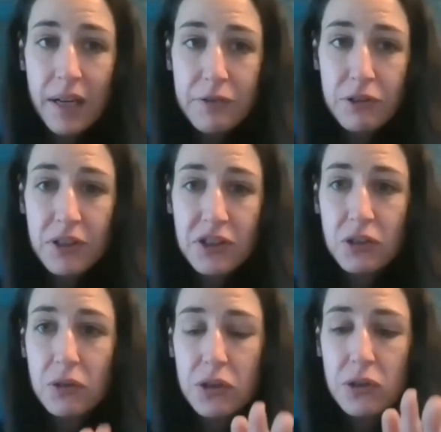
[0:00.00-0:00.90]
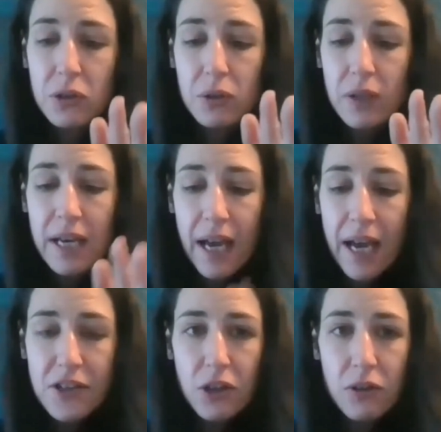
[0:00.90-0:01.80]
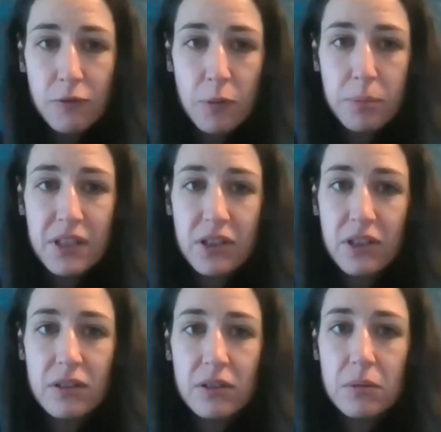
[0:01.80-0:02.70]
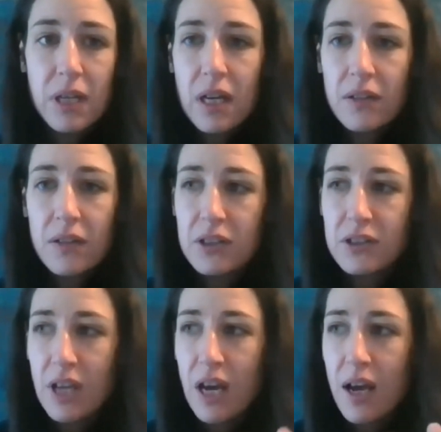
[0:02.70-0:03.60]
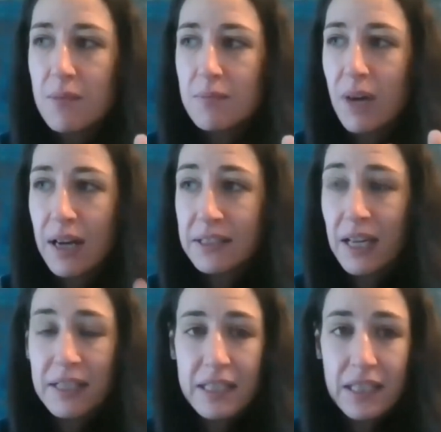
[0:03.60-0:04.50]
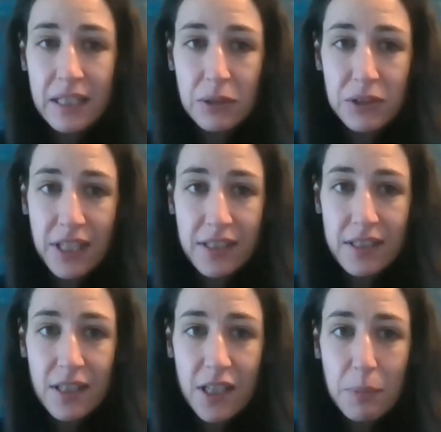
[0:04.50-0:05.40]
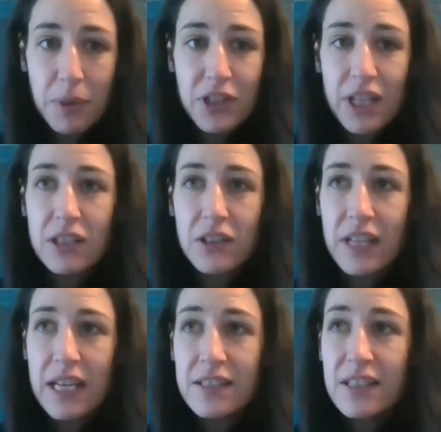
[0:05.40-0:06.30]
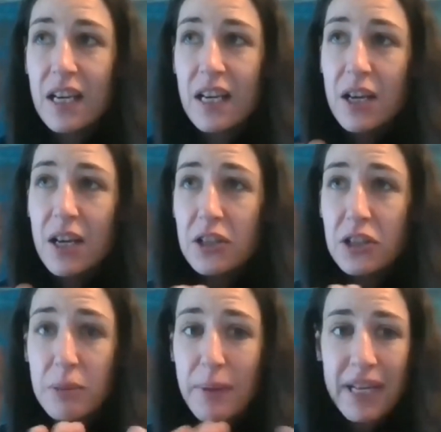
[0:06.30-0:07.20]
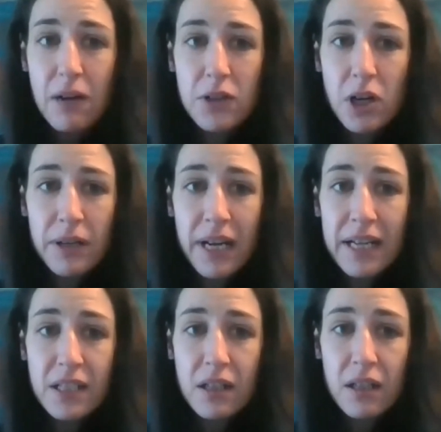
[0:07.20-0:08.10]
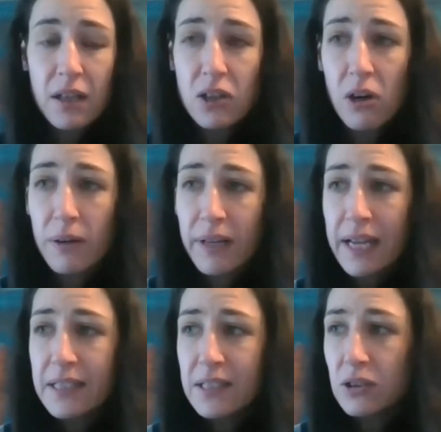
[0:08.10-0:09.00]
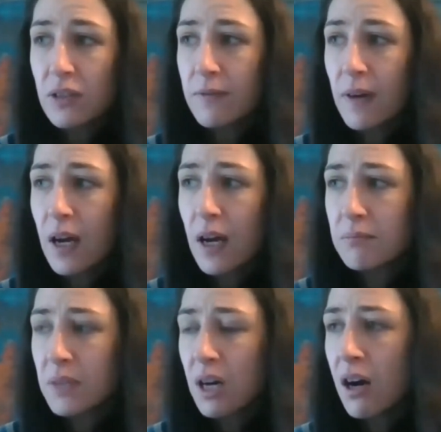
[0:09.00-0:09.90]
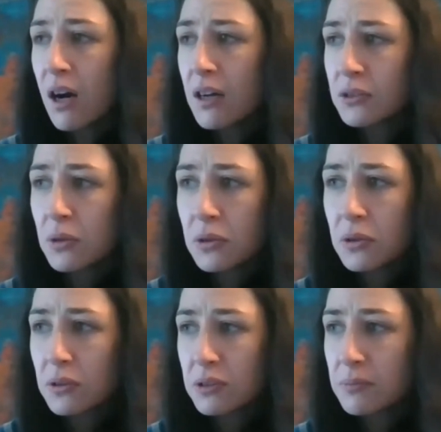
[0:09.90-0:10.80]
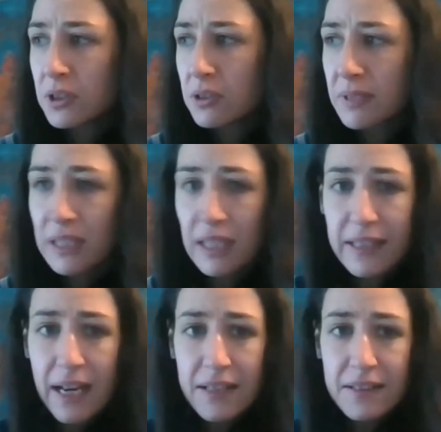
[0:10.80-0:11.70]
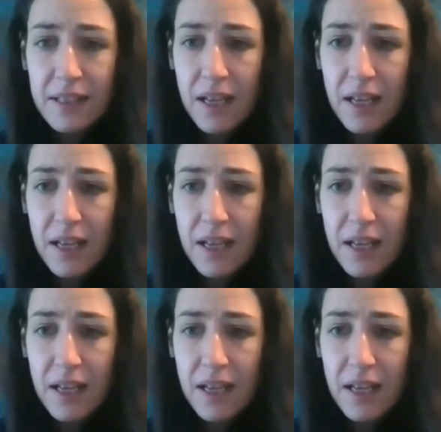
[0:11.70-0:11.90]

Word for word: Trust or Google Hedgehog Footprint Tunnel, there's um, I, I, did a little citizen science project on this. You can make it out of corrugated, corrugated sort of um, card or, or, or some, something like that.